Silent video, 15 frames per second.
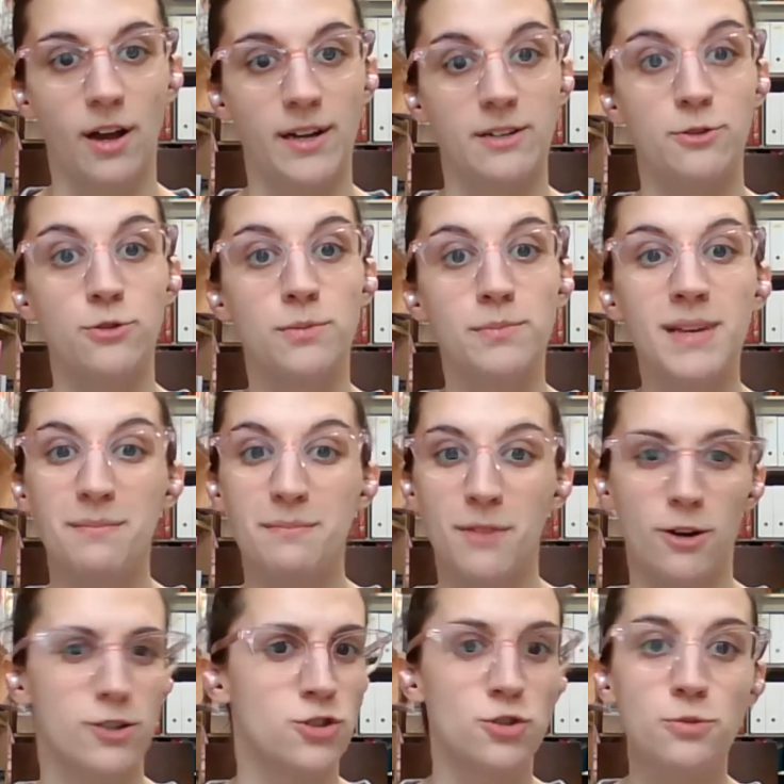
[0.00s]
Google Meet
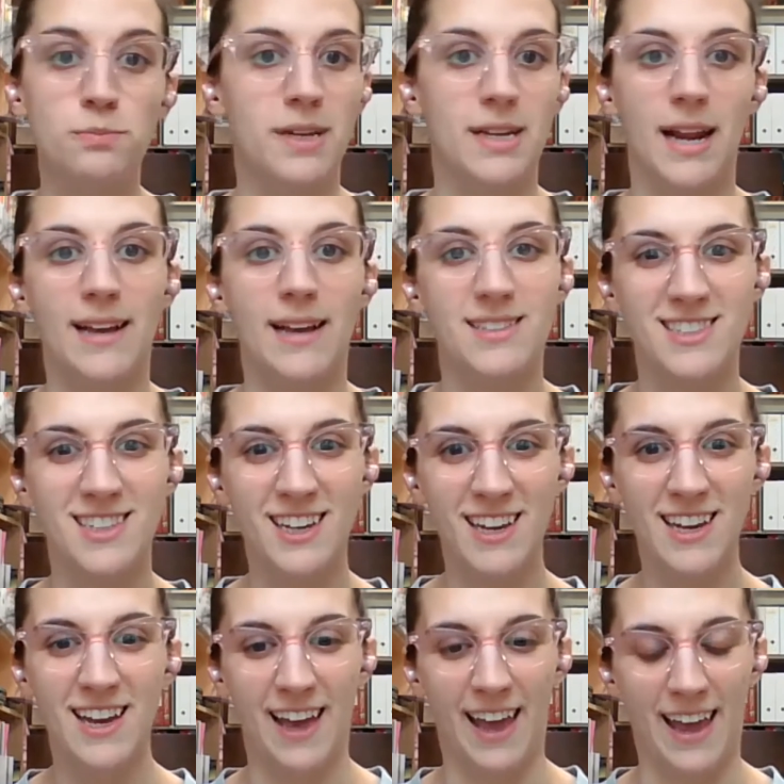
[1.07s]
or Zoom meetings,
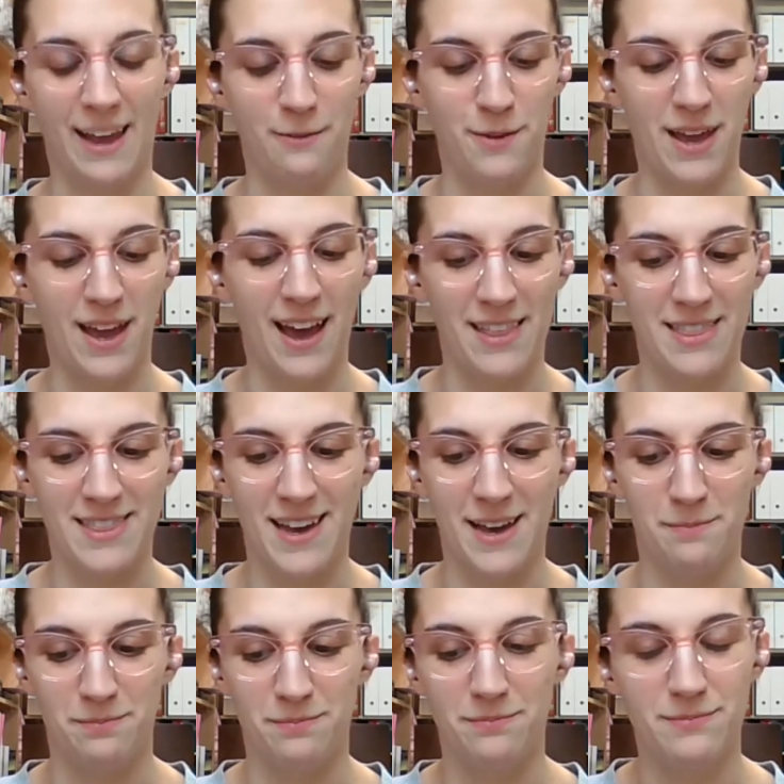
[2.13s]
and we had
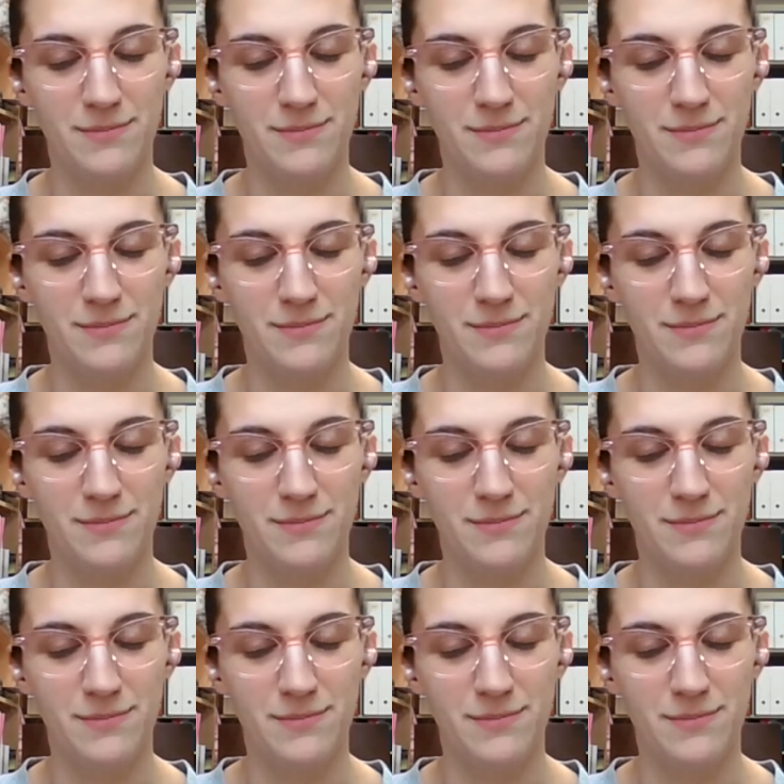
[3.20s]
them